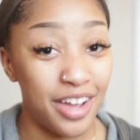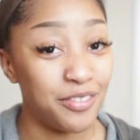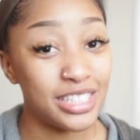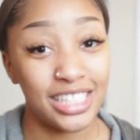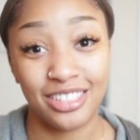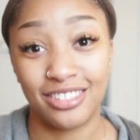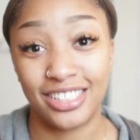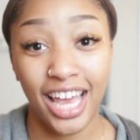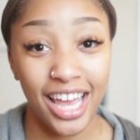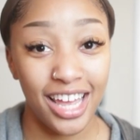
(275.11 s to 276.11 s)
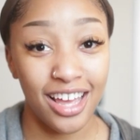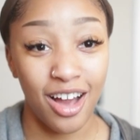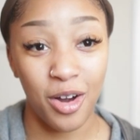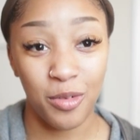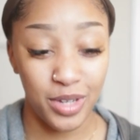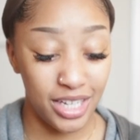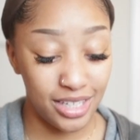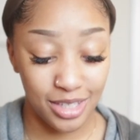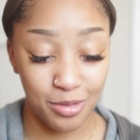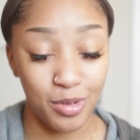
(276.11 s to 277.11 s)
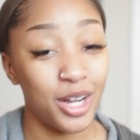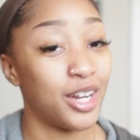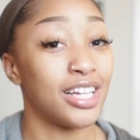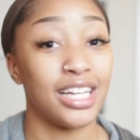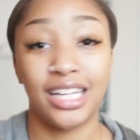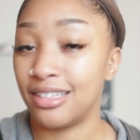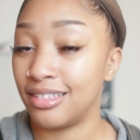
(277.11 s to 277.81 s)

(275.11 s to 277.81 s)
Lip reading: every single day, all week to work.